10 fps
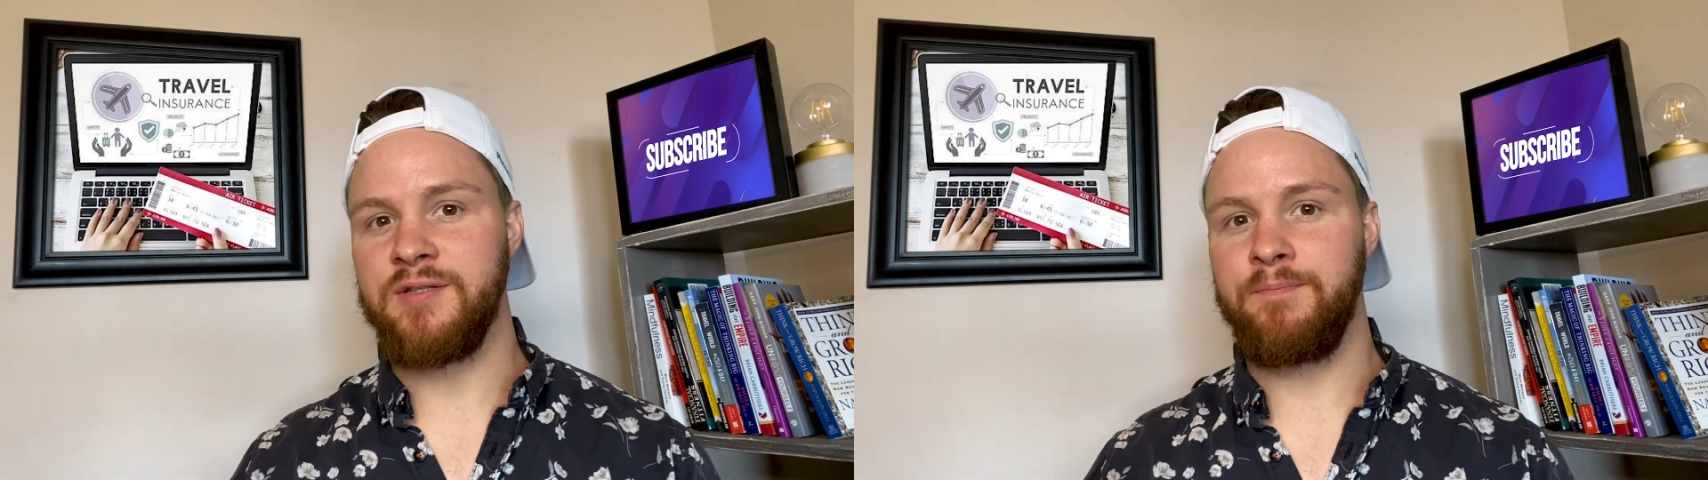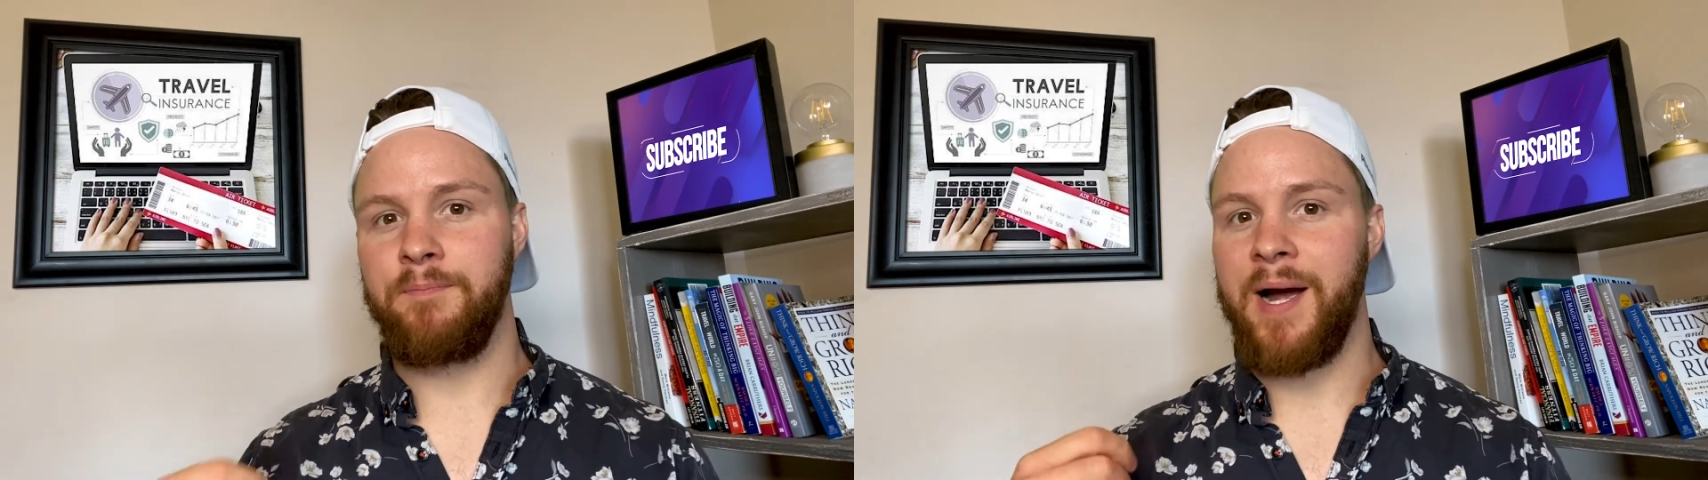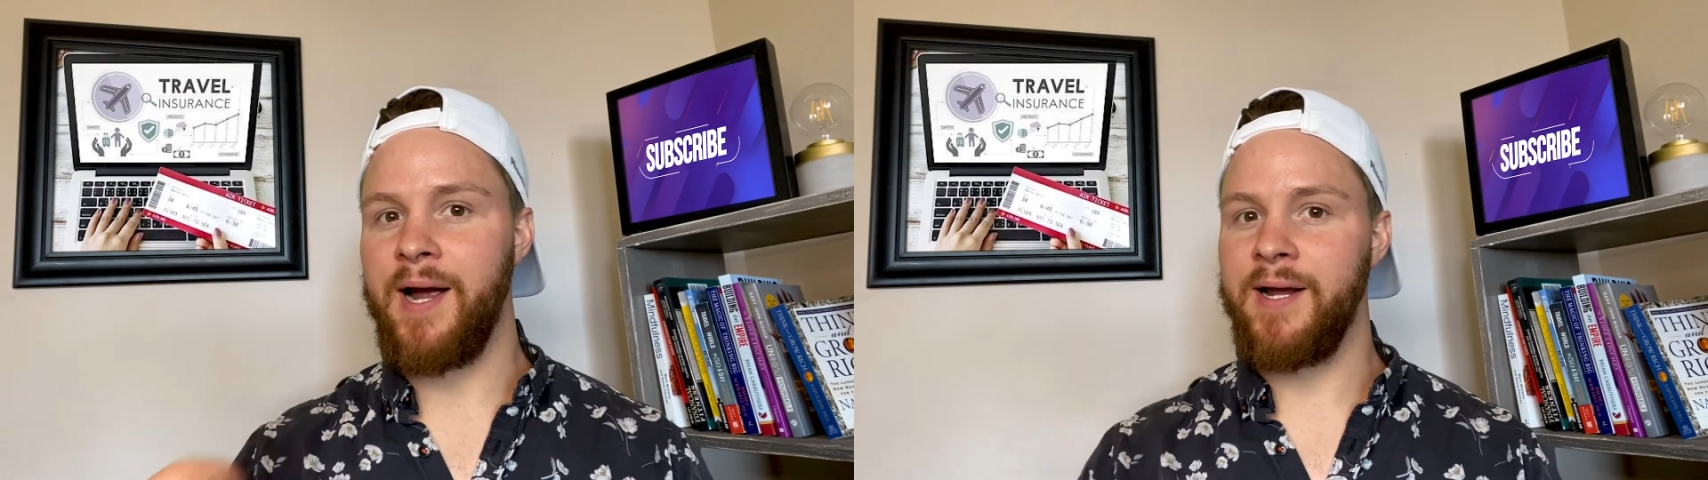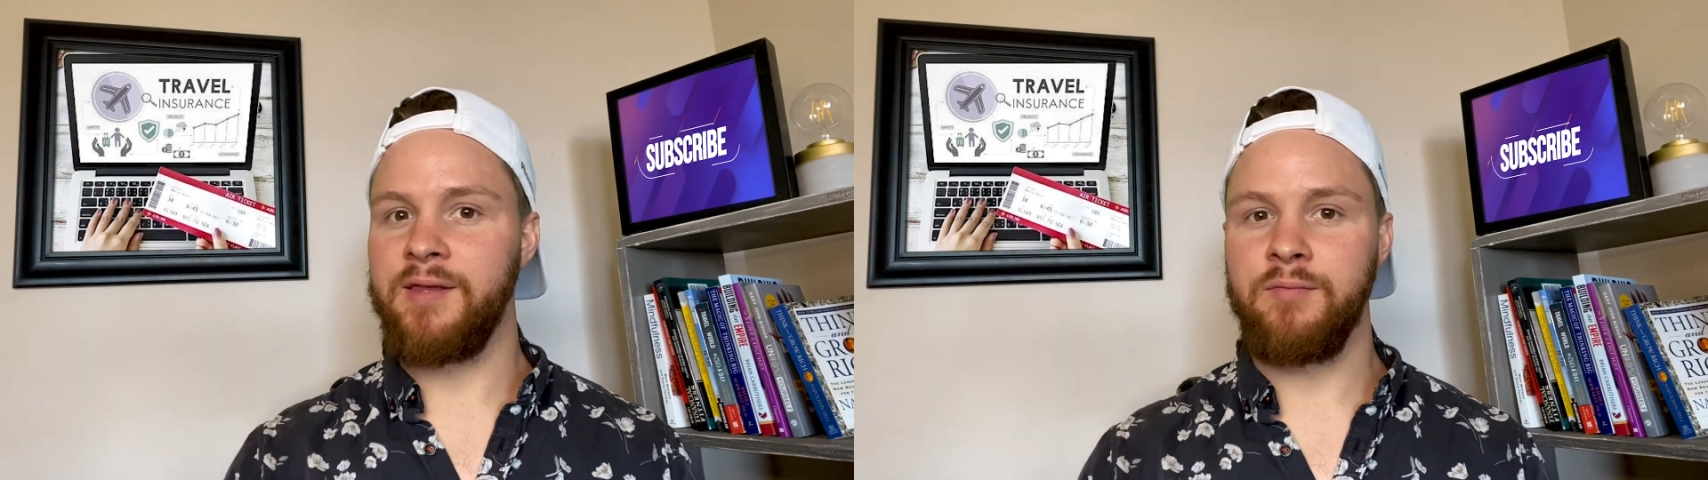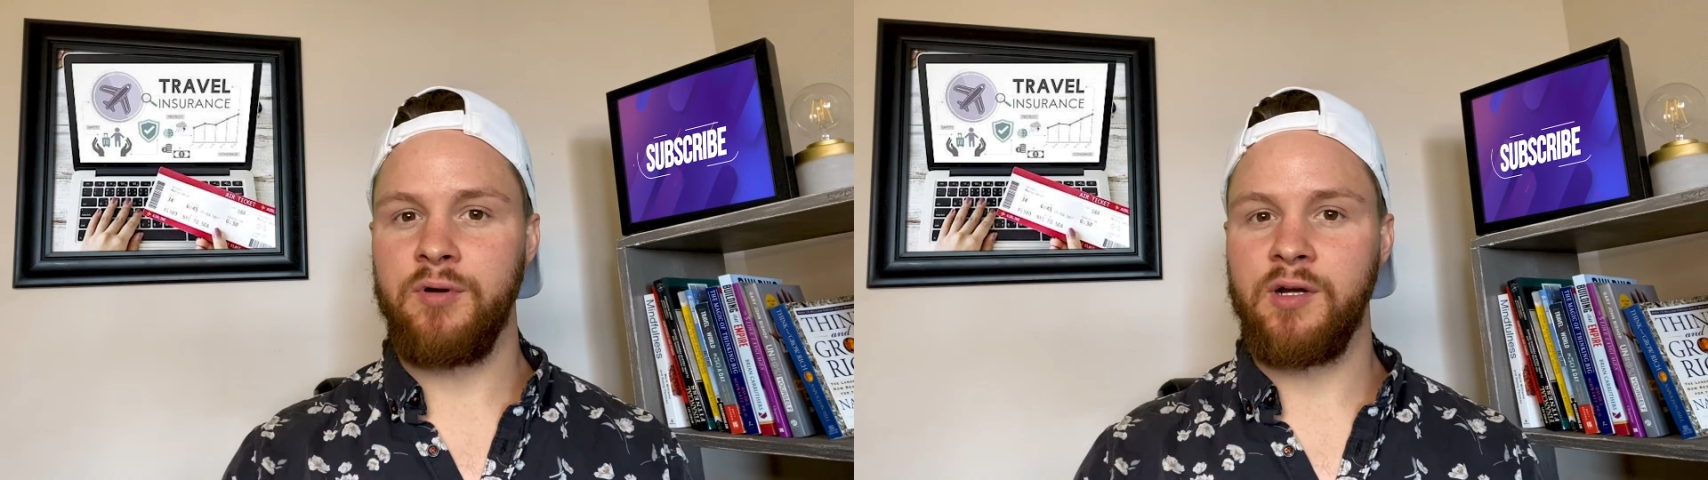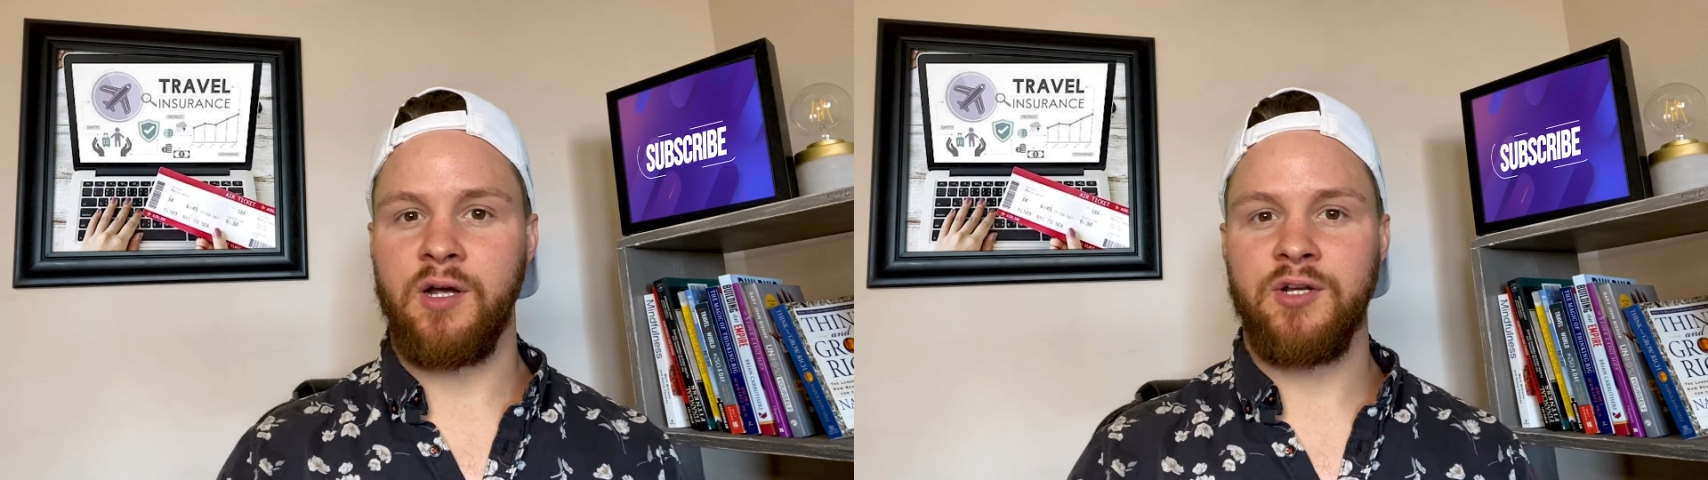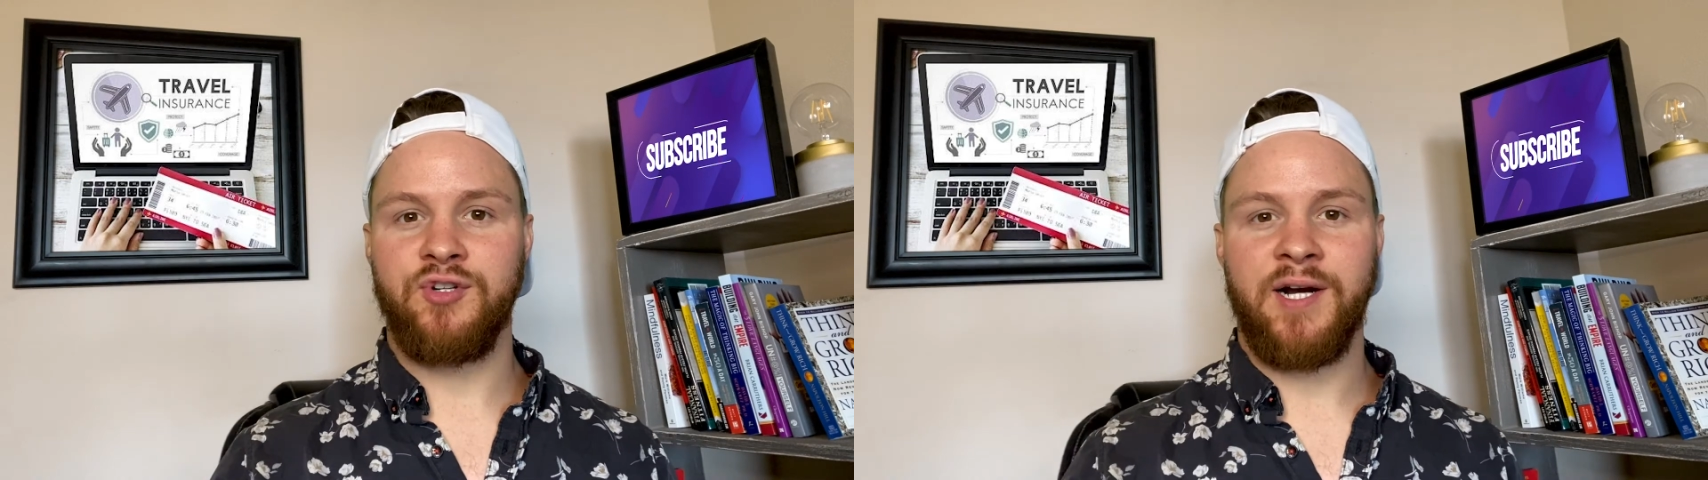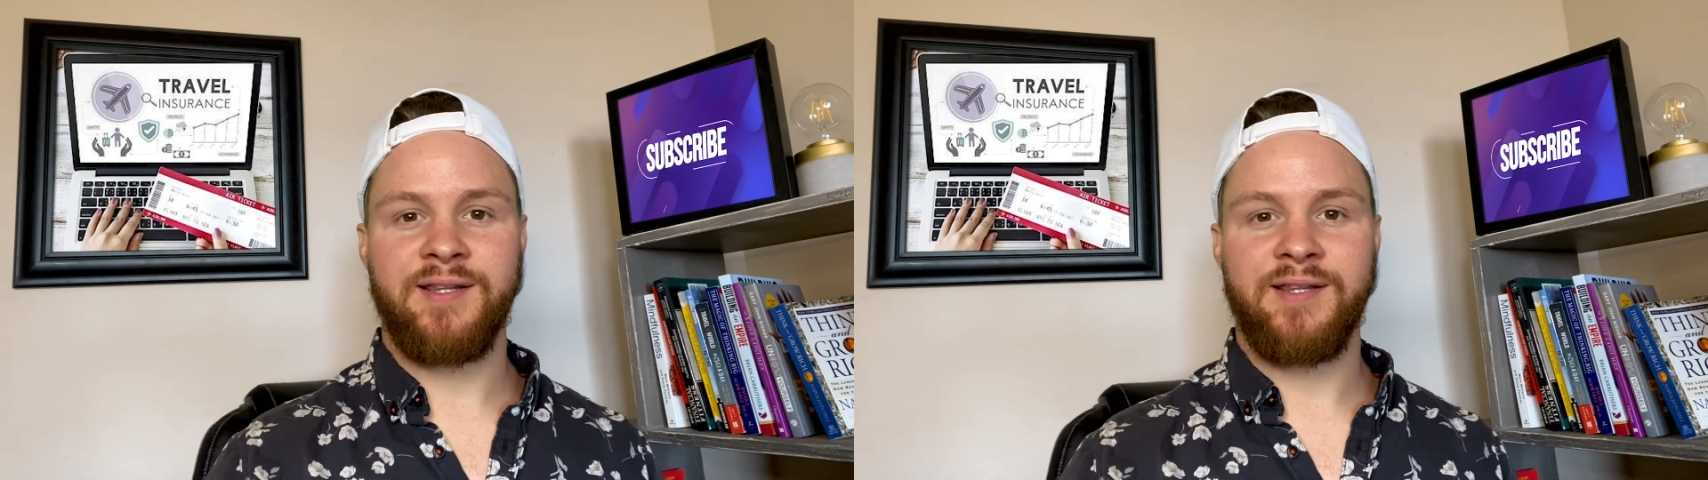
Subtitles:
buying the put contract.